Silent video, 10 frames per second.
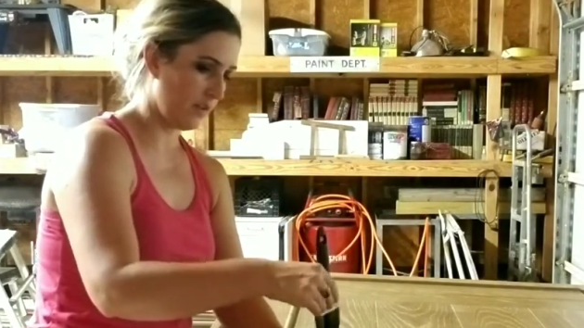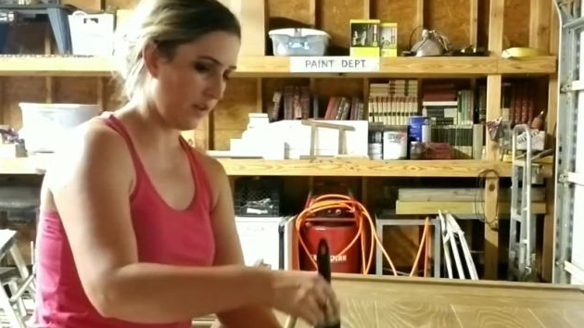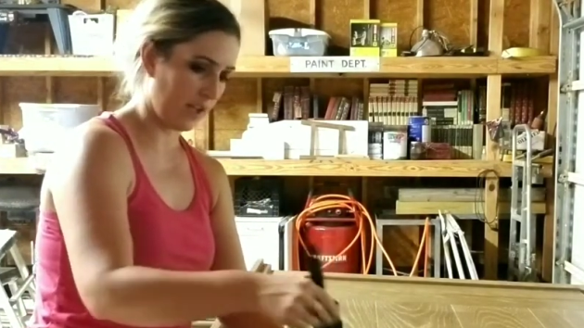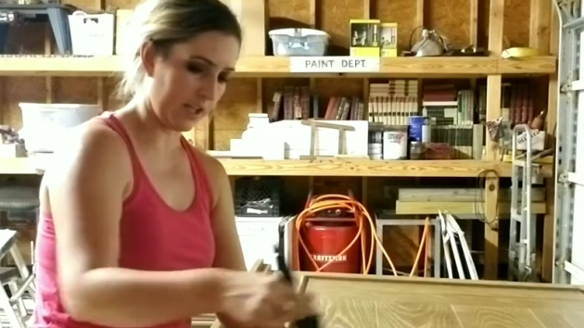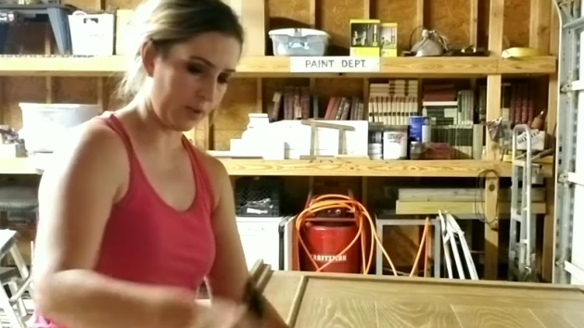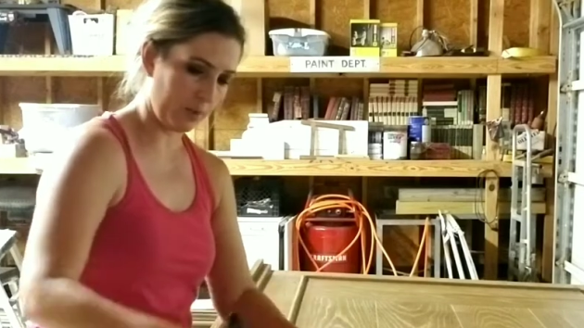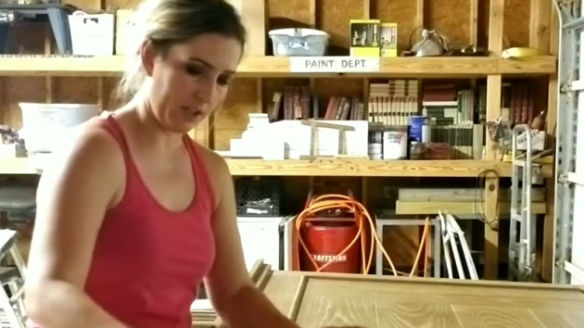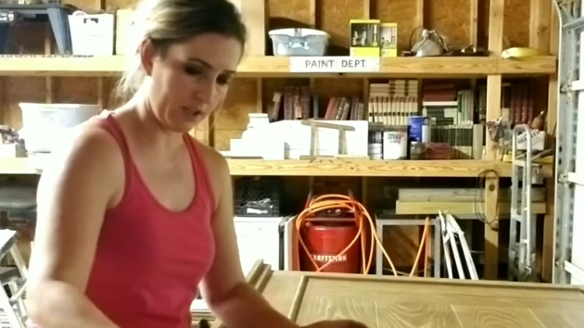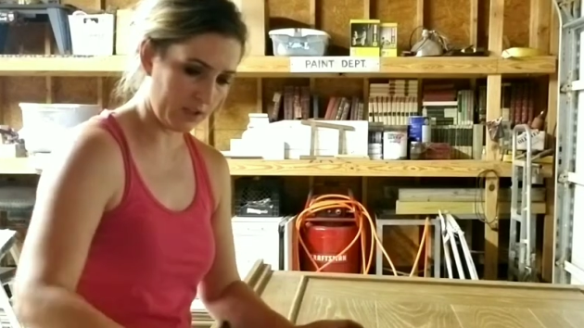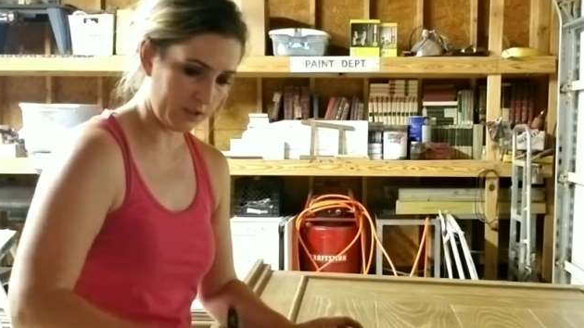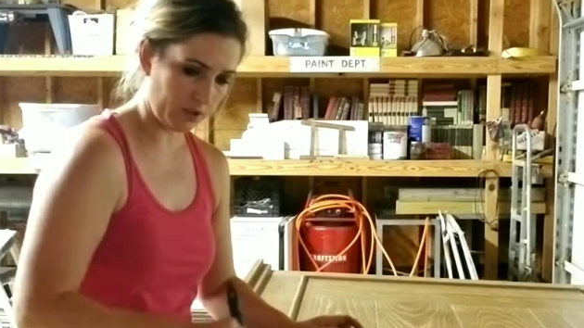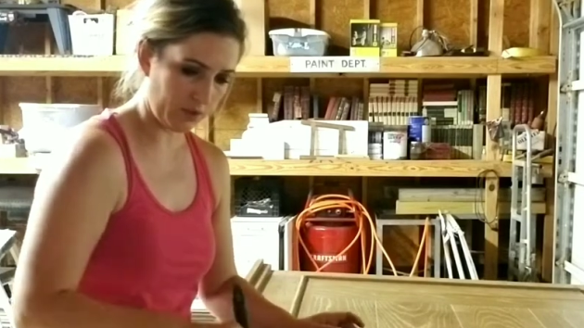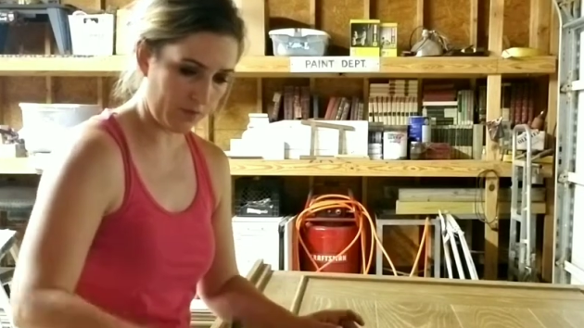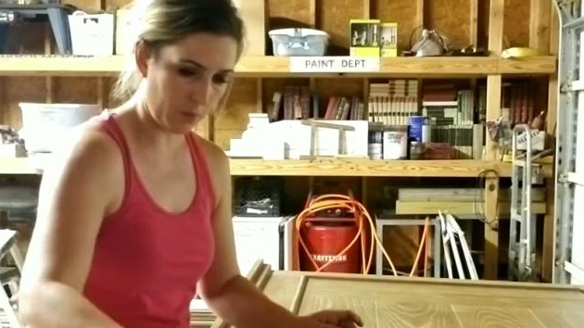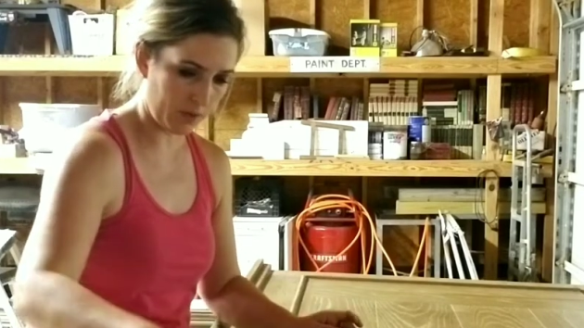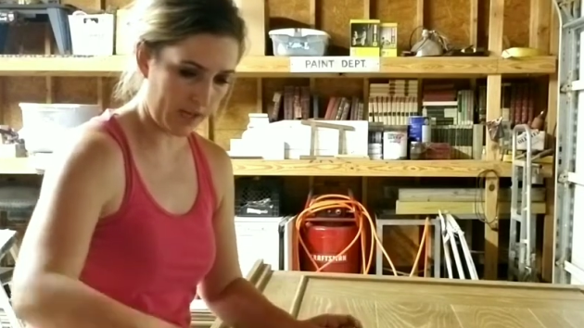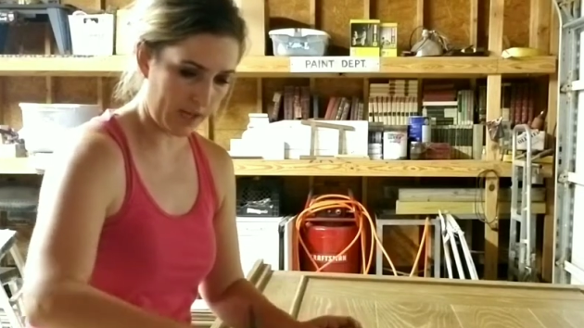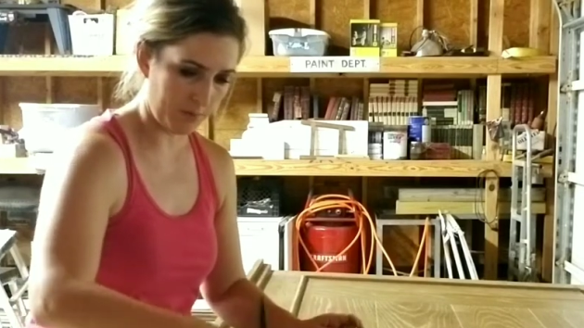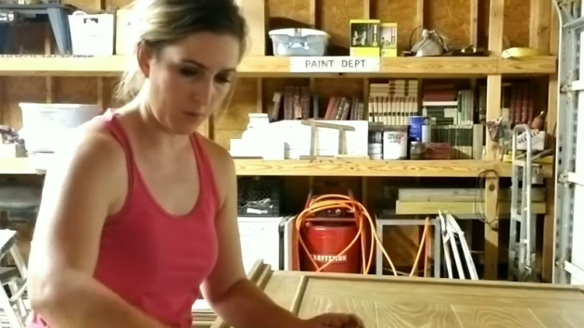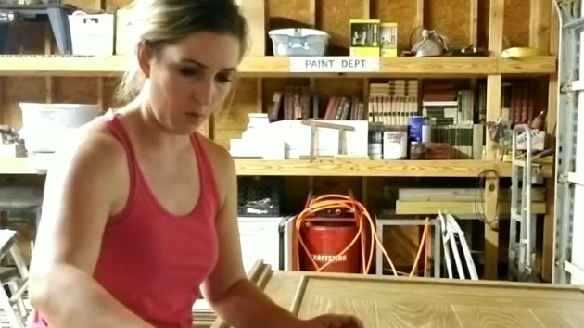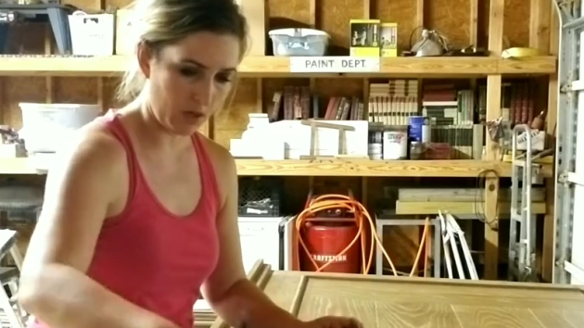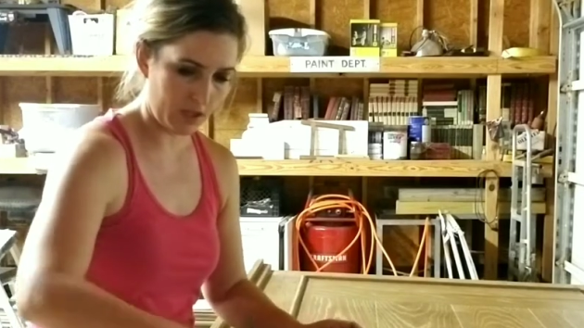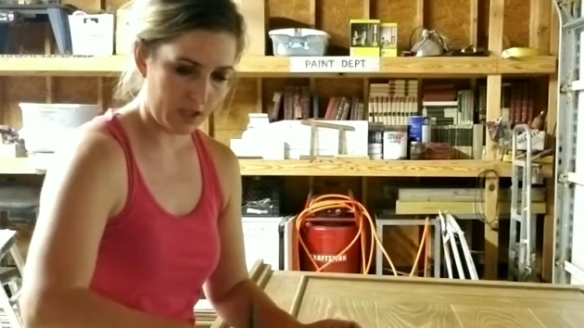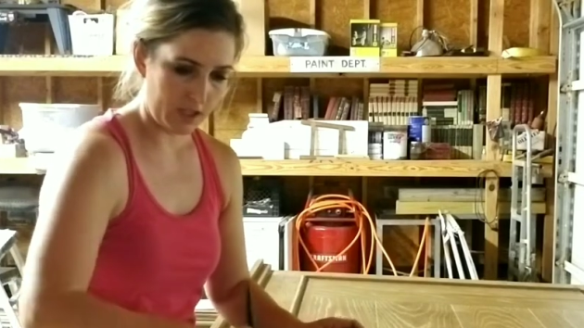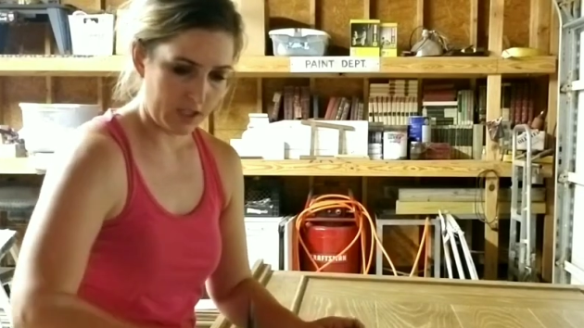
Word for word: I like the way it looks or if I wanna add more.